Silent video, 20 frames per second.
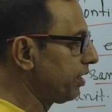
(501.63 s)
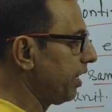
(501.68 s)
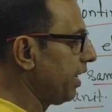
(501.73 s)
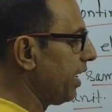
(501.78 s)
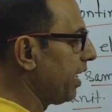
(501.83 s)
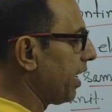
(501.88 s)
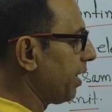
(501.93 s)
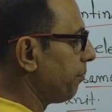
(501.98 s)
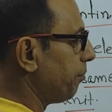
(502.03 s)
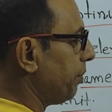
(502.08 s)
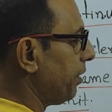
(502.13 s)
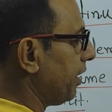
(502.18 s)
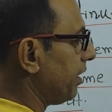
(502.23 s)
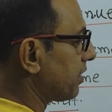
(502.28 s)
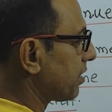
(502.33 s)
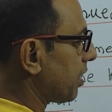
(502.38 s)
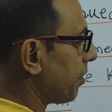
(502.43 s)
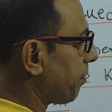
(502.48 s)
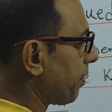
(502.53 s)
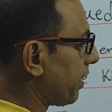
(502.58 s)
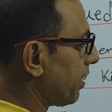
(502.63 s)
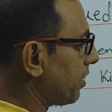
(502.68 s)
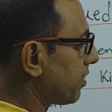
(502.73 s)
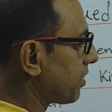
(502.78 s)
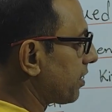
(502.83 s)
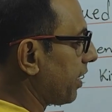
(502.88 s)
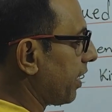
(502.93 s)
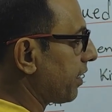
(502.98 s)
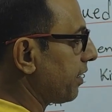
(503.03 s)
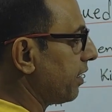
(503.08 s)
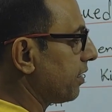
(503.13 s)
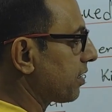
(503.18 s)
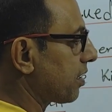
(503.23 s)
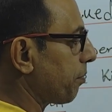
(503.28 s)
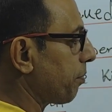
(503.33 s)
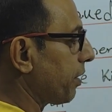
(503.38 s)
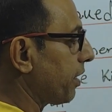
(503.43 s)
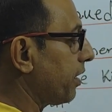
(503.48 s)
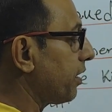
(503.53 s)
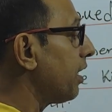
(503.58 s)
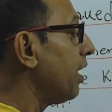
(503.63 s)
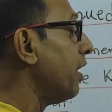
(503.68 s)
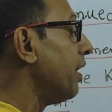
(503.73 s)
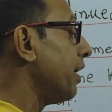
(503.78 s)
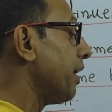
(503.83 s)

A and B is separate, C and D separate.